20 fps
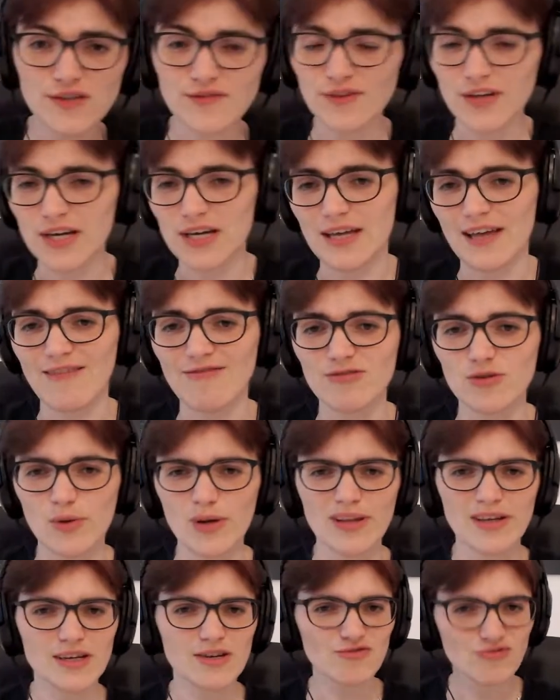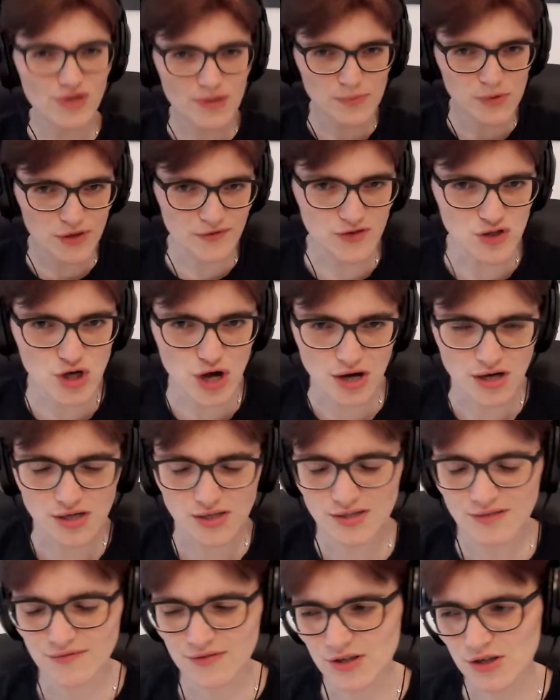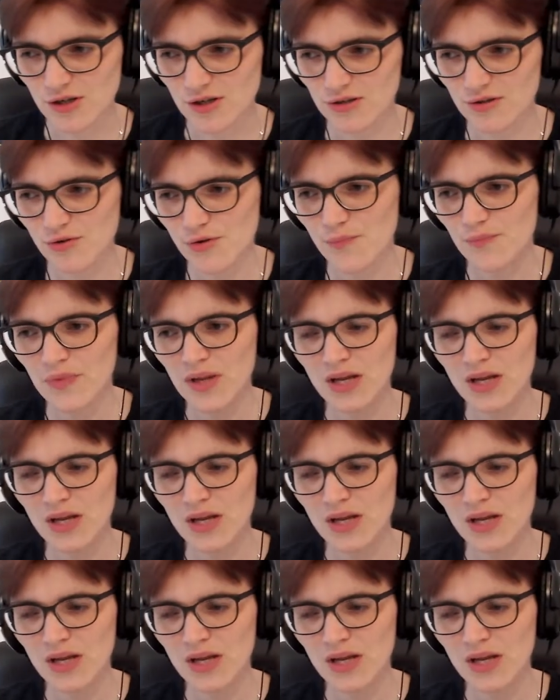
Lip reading: flying everywhere, like it rips off chunks of the Earth.